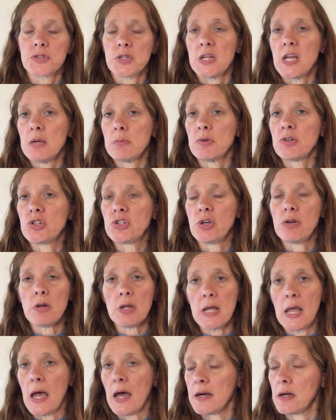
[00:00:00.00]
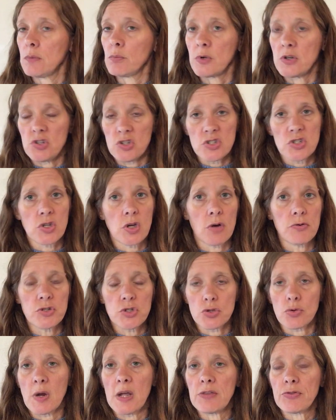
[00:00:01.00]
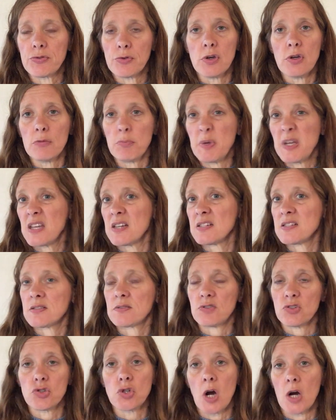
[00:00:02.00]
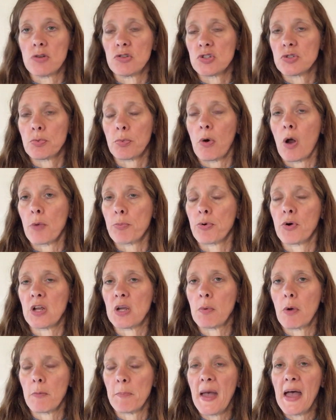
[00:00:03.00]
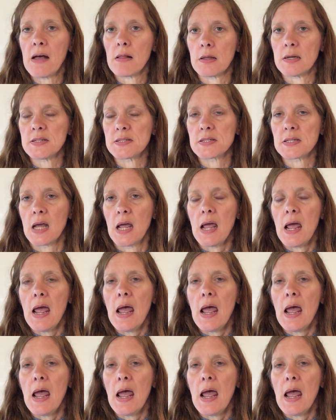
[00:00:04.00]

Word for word: that he was shooting at it would just go straight through because the charges were all pretty well balanced.